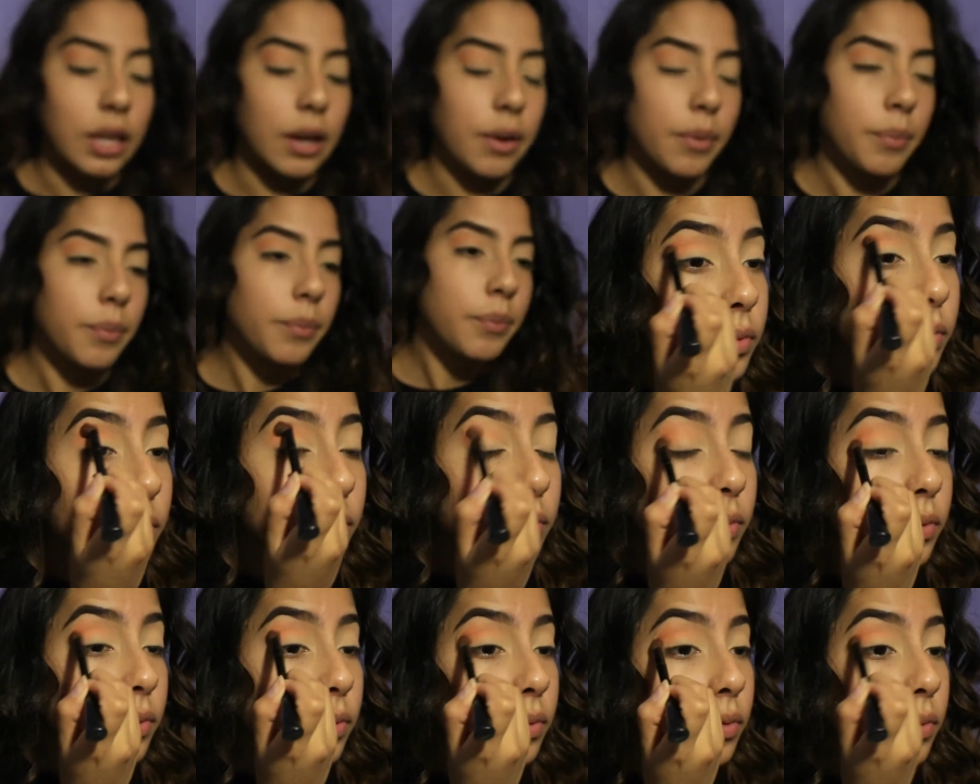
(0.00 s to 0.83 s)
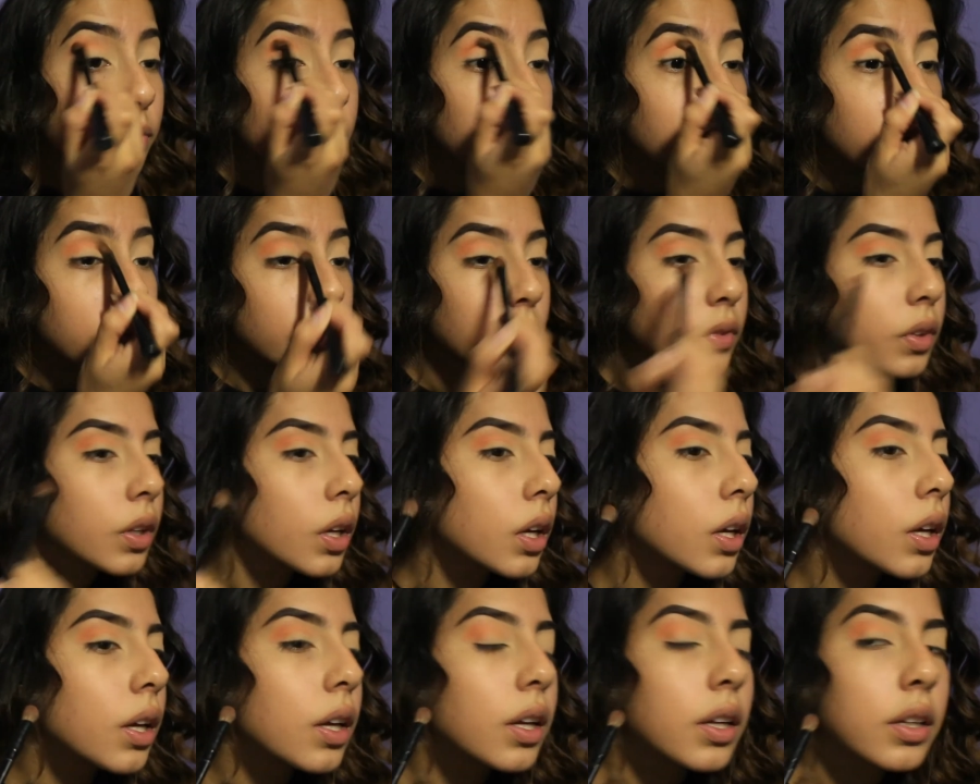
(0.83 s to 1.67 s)
that.
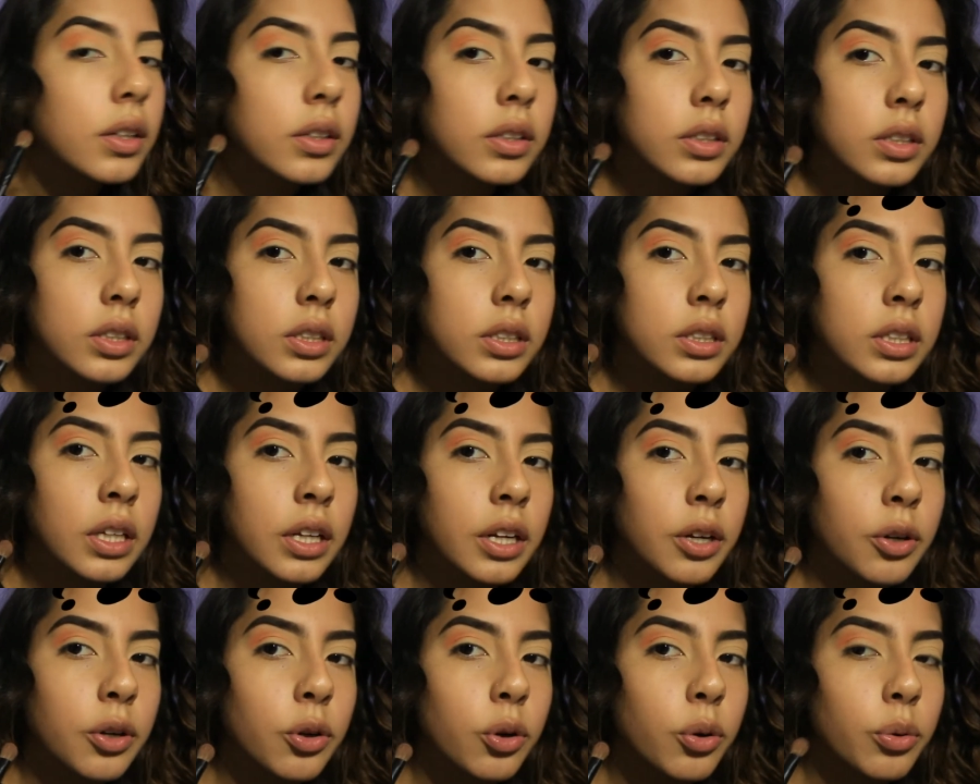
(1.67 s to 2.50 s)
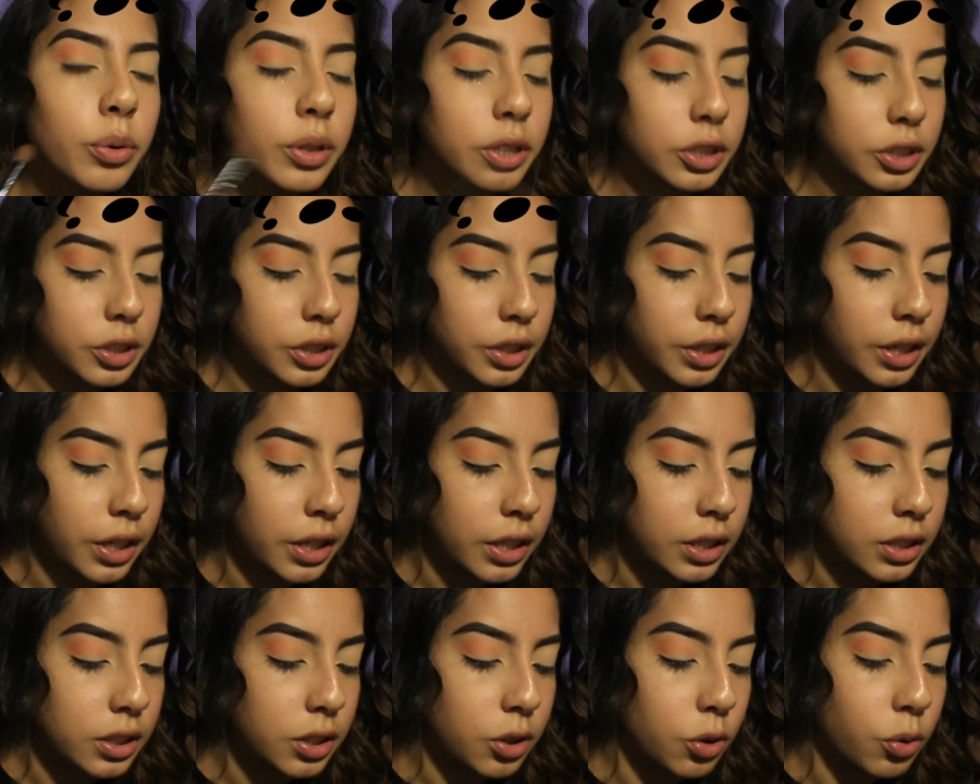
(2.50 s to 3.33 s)
Is that an orange? Yeah,
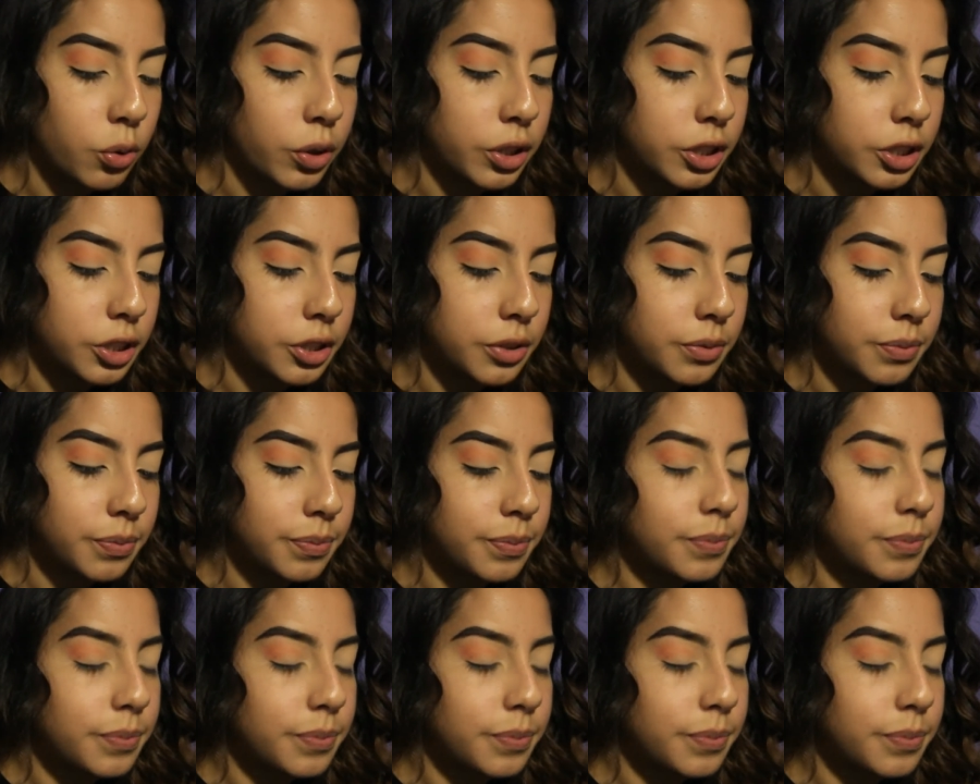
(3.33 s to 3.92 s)
it's an orange.